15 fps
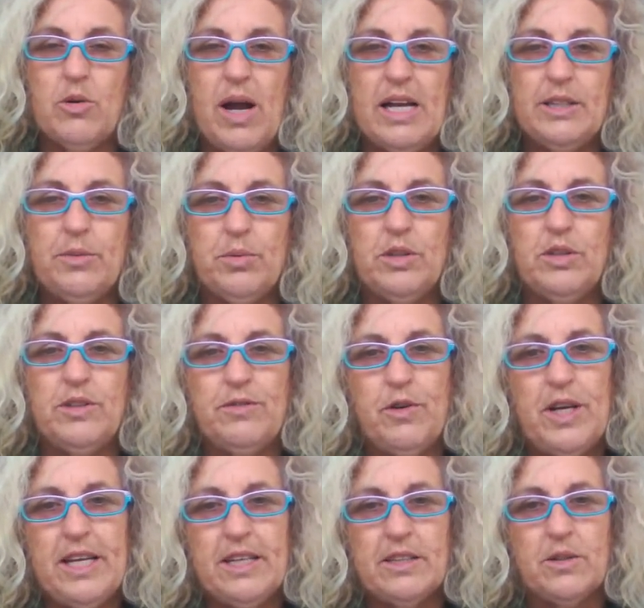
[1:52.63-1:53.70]
Grassroots
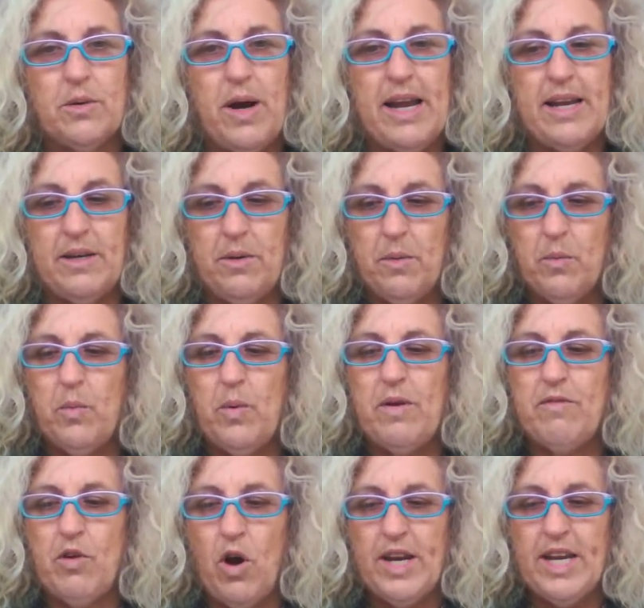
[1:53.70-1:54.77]
footy is great.
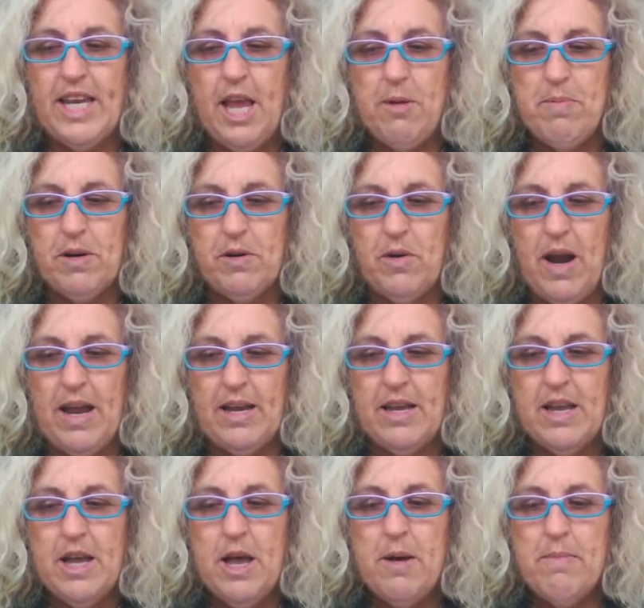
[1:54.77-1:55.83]
We've got to keep it
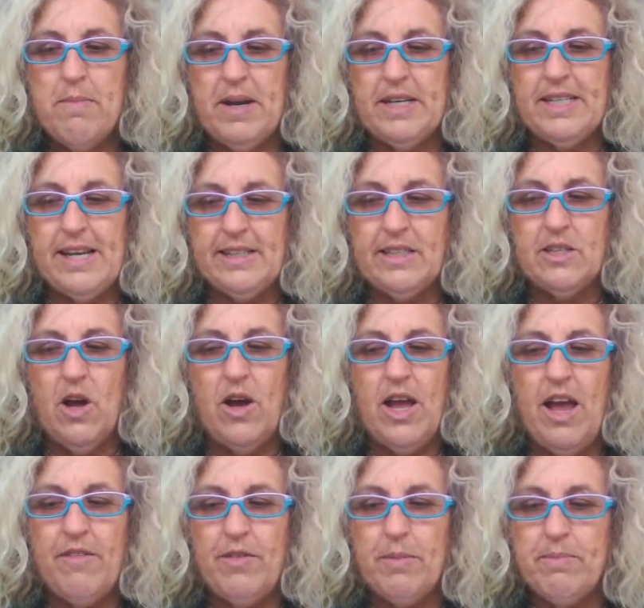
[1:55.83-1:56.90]
great. But it does
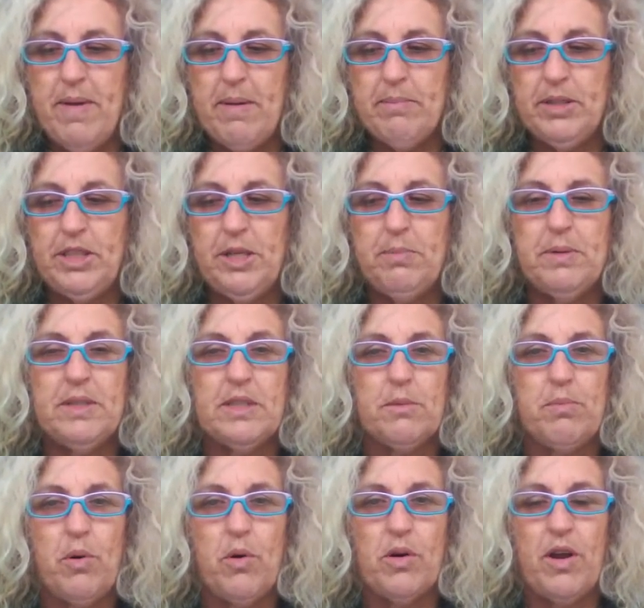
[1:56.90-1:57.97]
not have the membership and
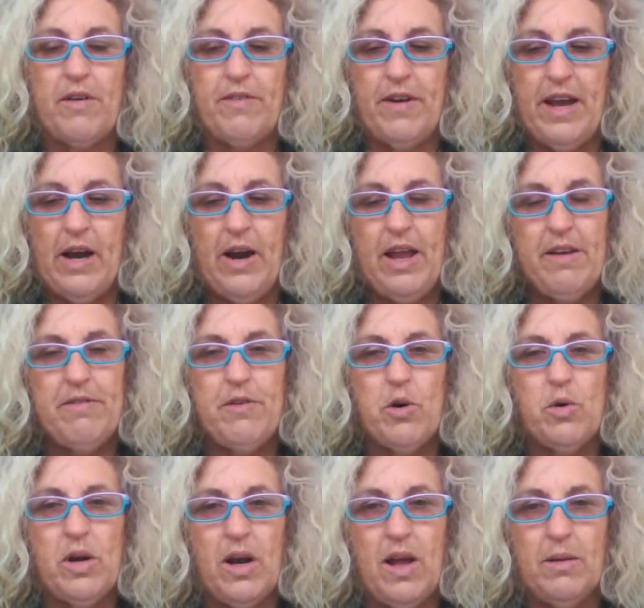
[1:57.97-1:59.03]
support of our
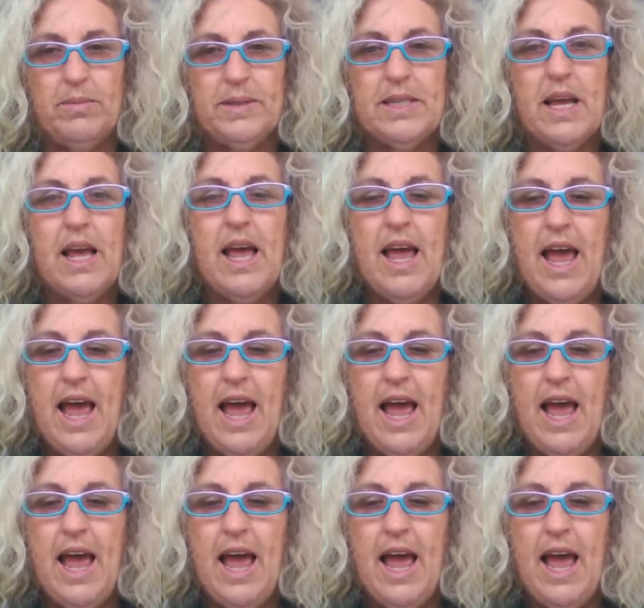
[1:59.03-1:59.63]
AFL clubs,